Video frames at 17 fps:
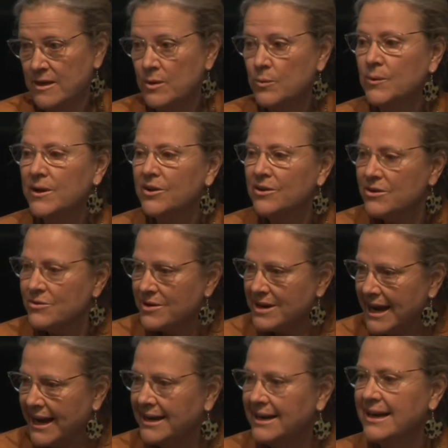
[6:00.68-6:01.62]
We are
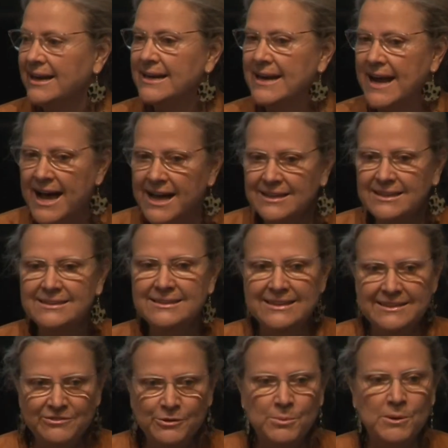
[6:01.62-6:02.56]
creating an
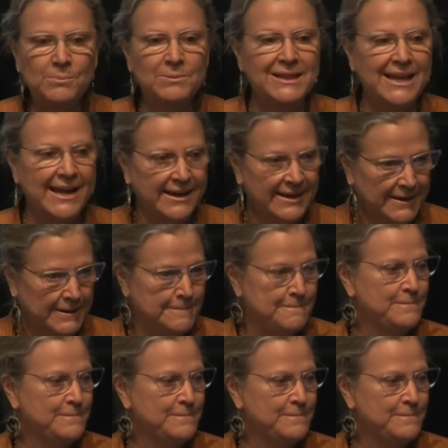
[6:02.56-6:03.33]
unlivable planet.